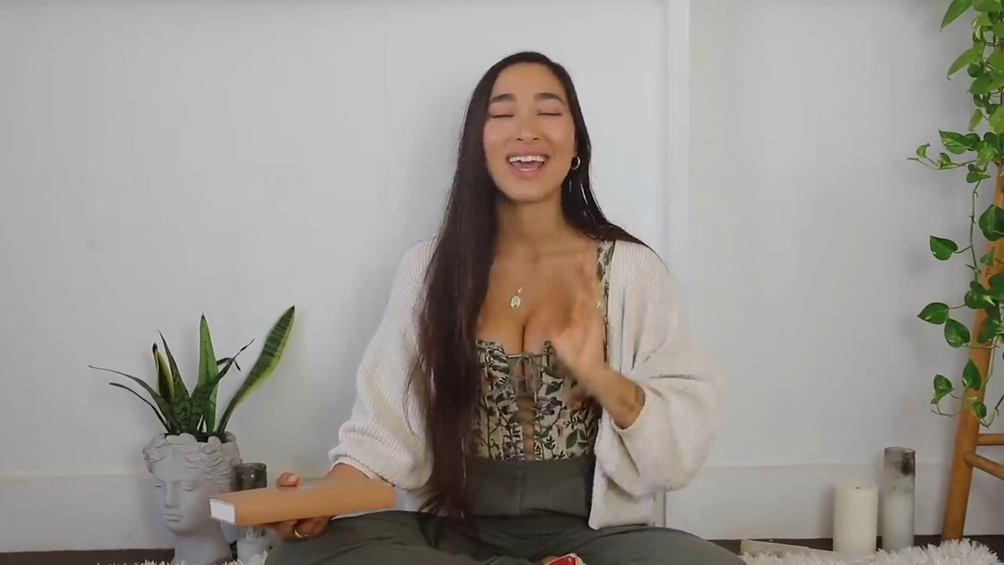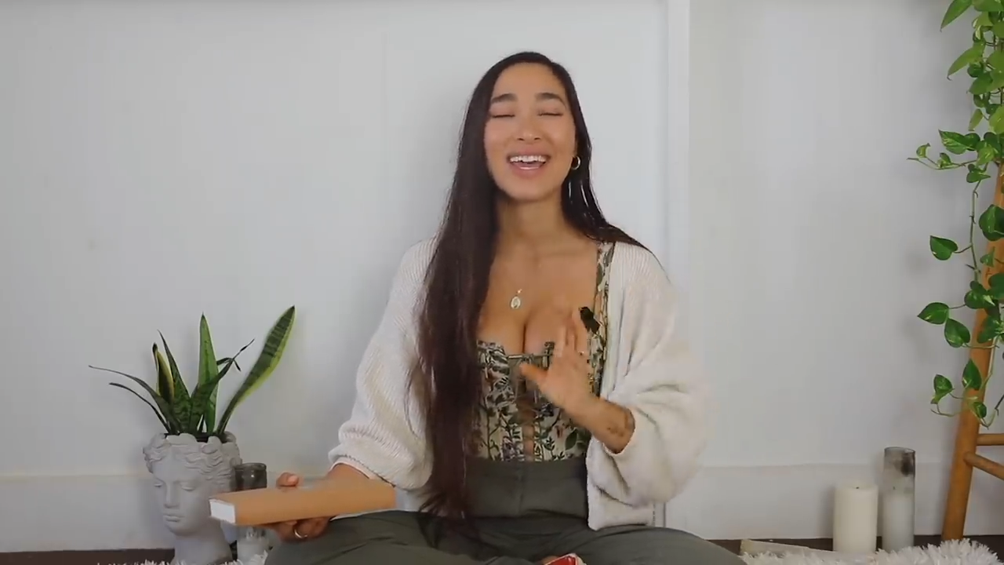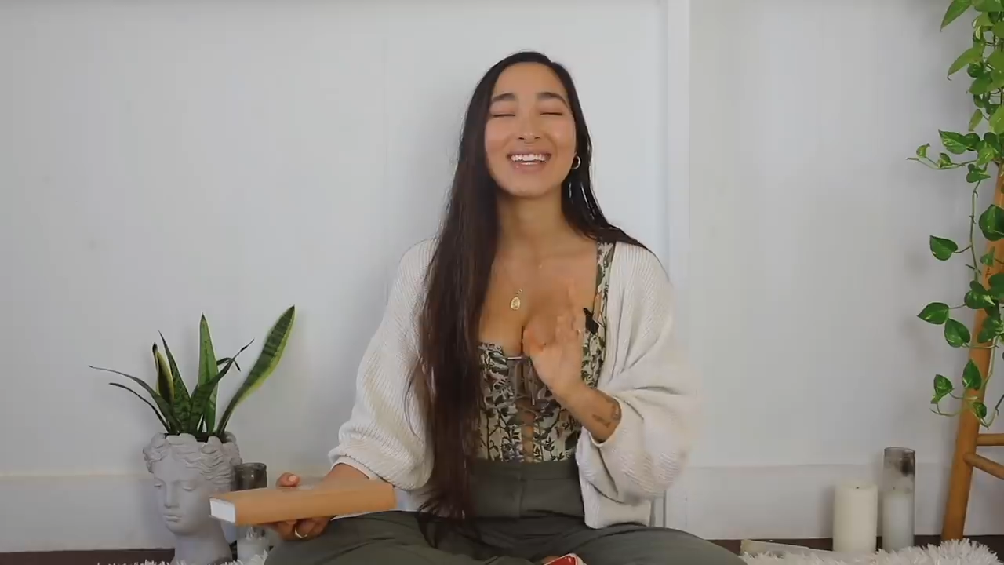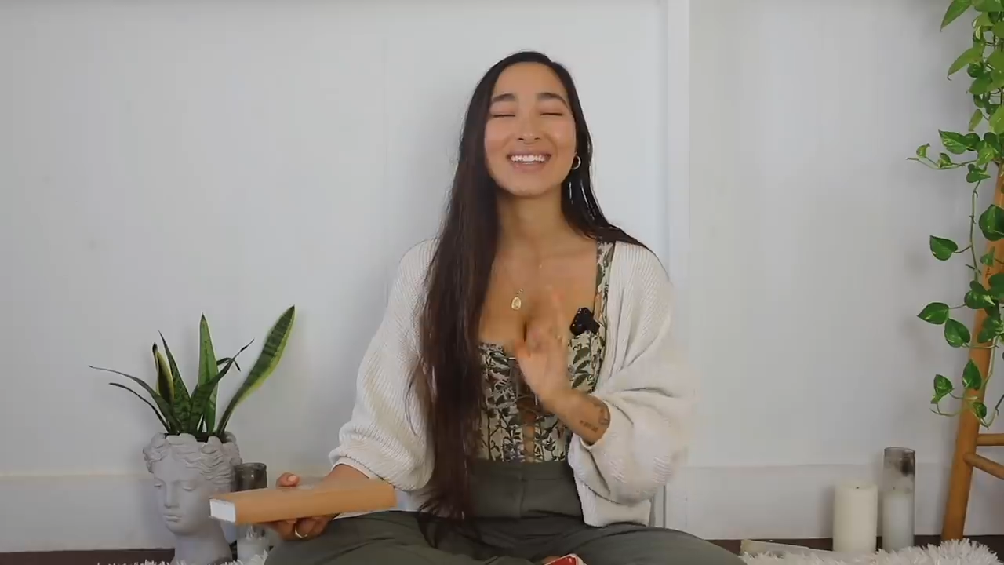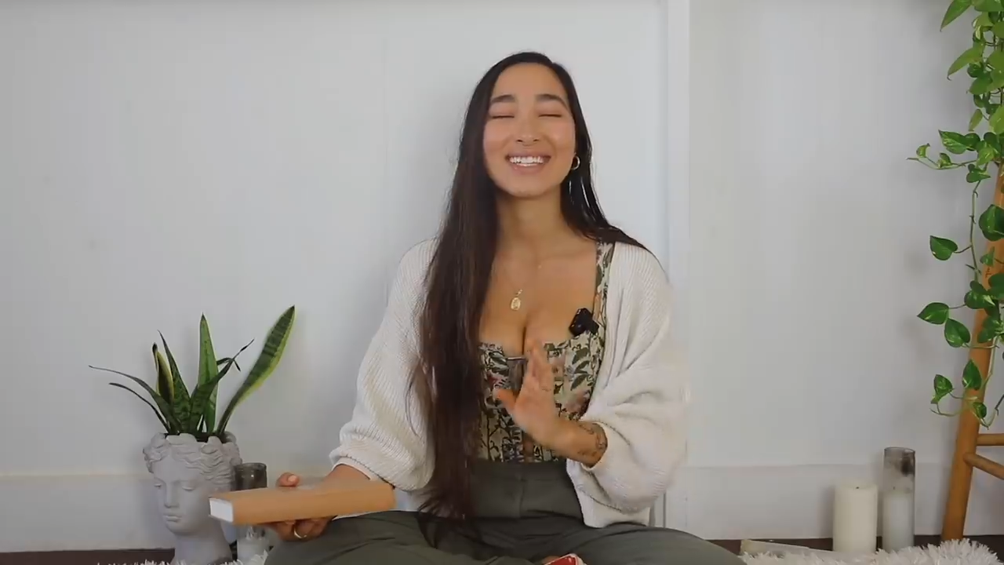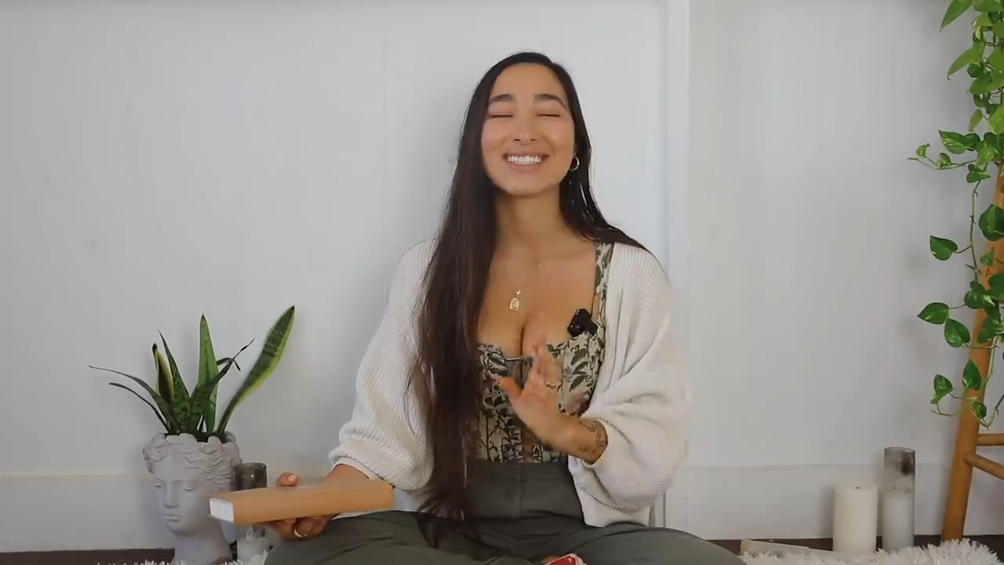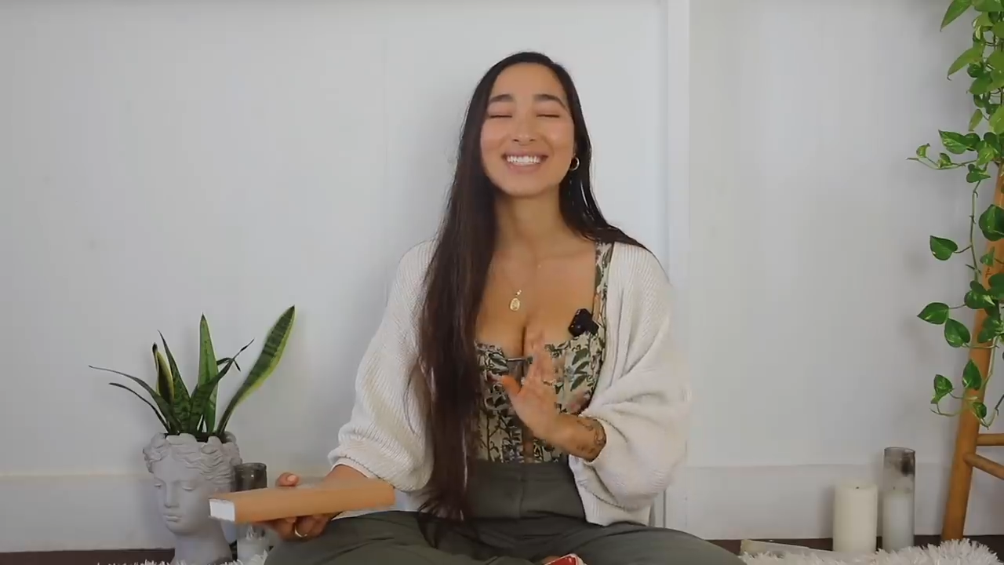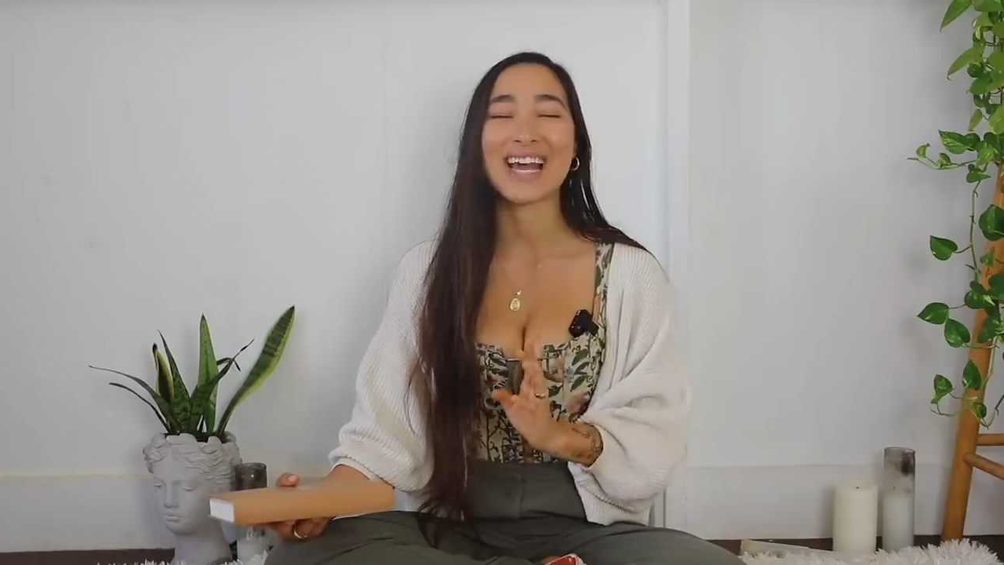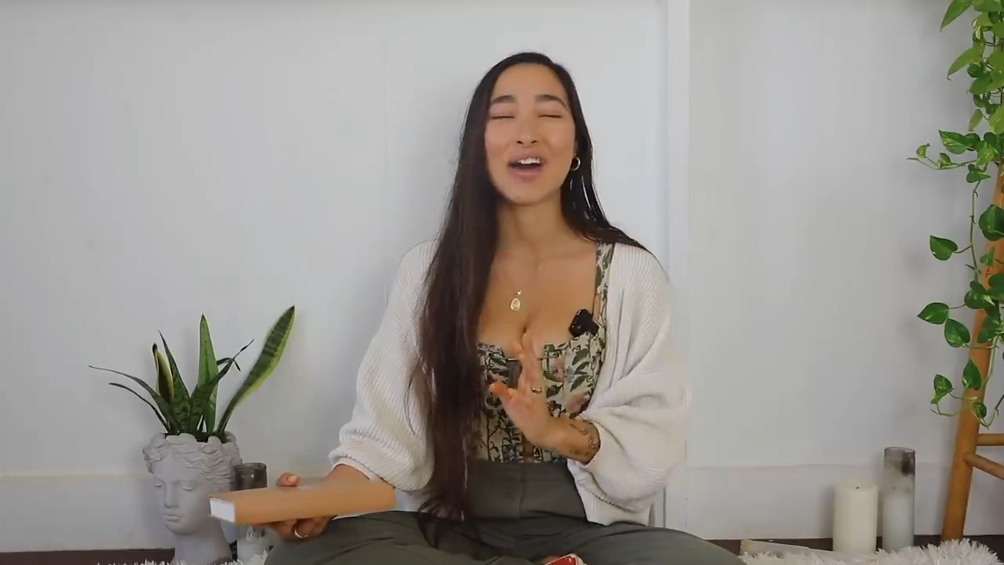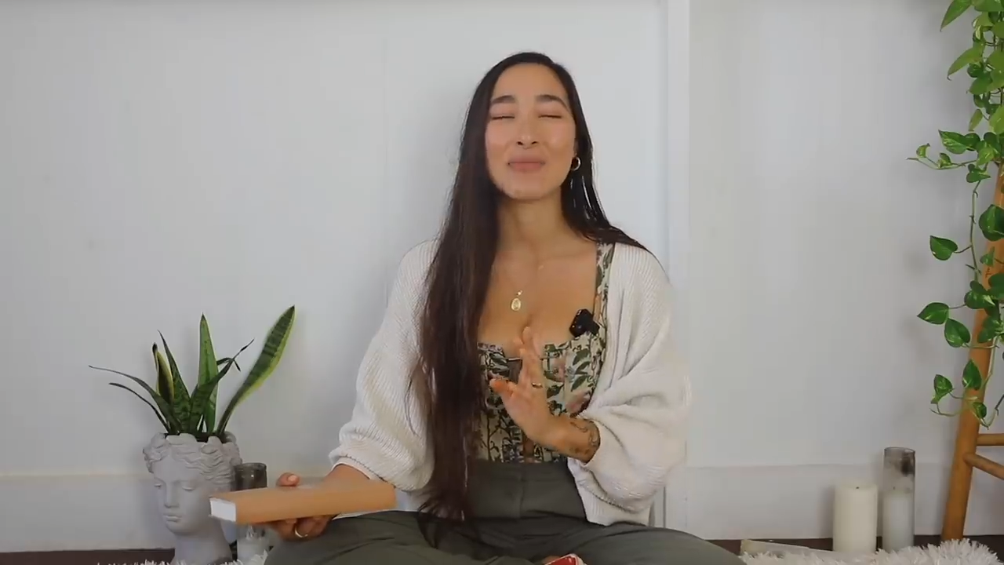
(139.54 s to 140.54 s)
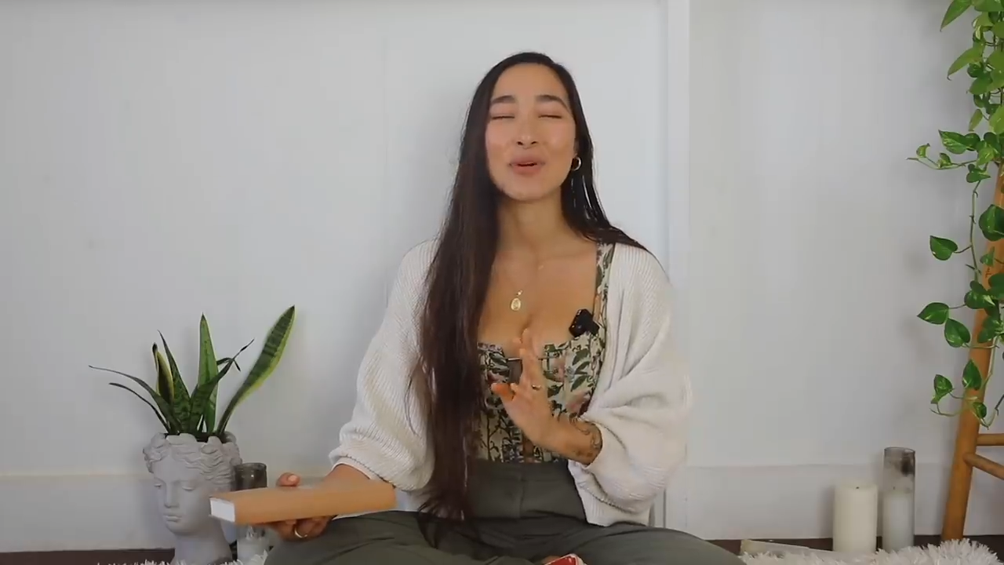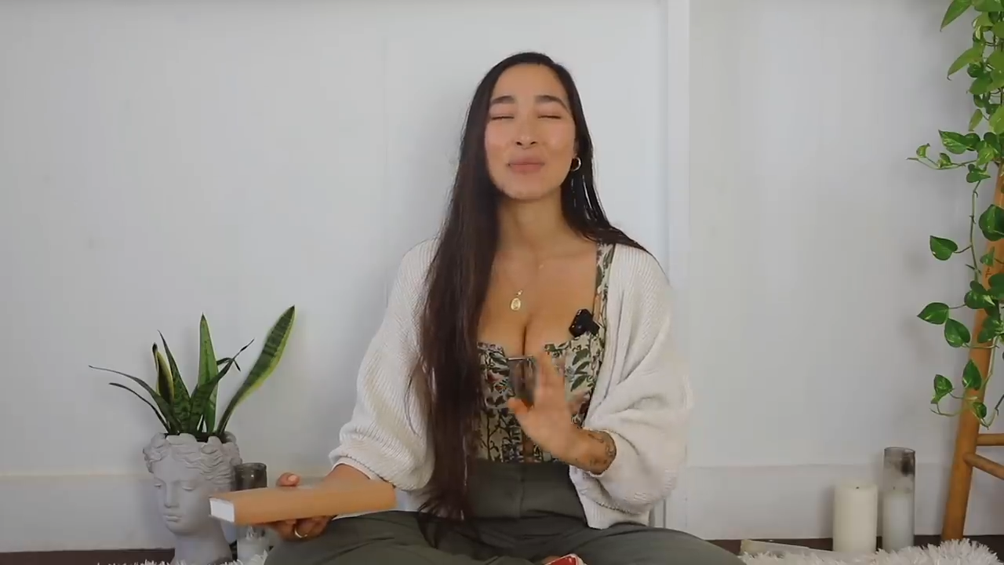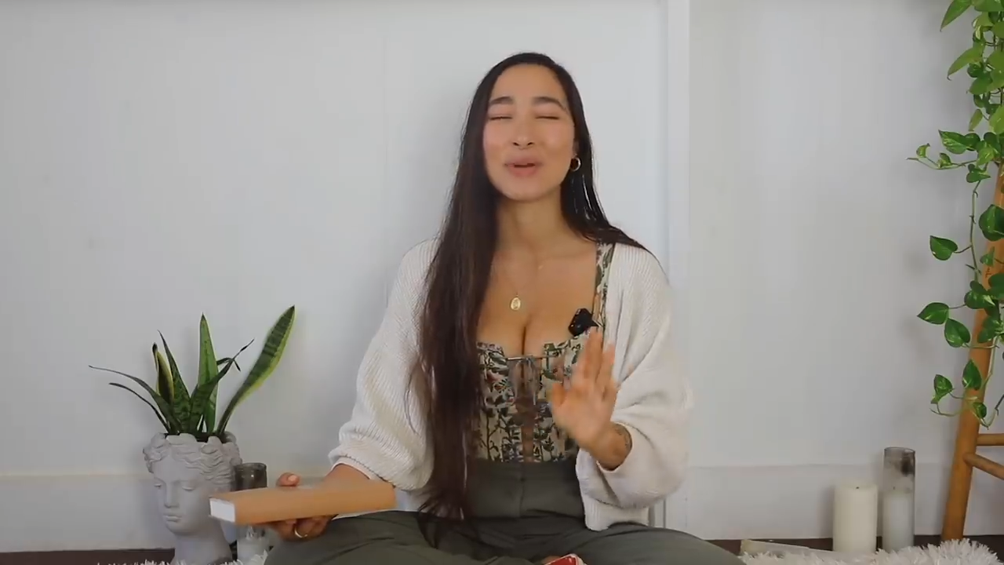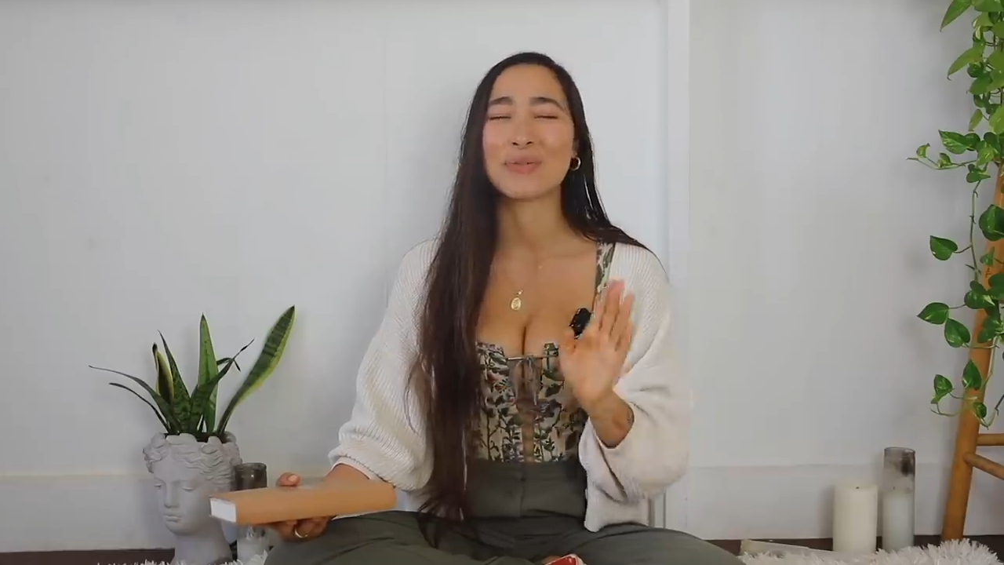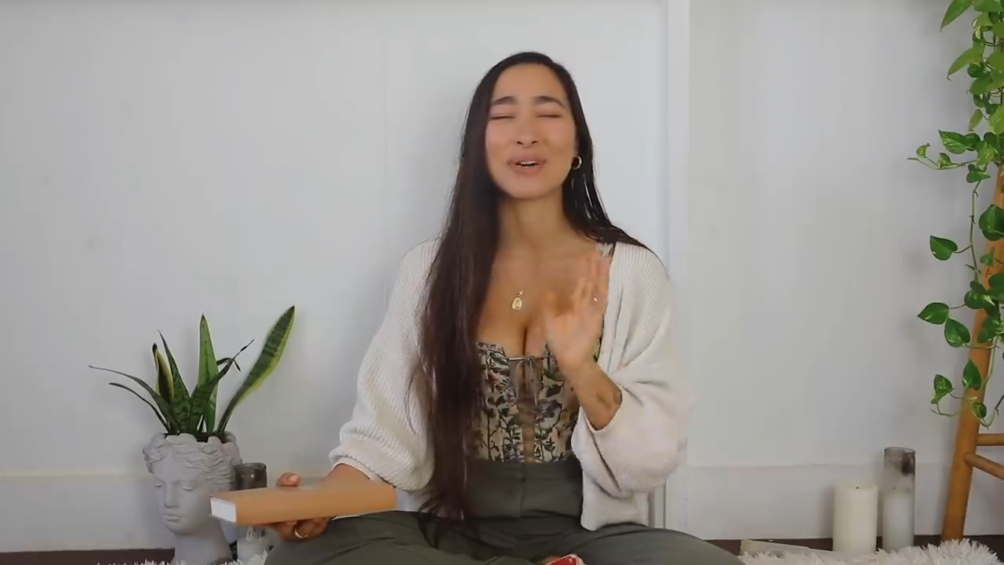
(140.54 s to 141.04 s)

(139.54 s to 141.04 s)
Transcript: in this now moment.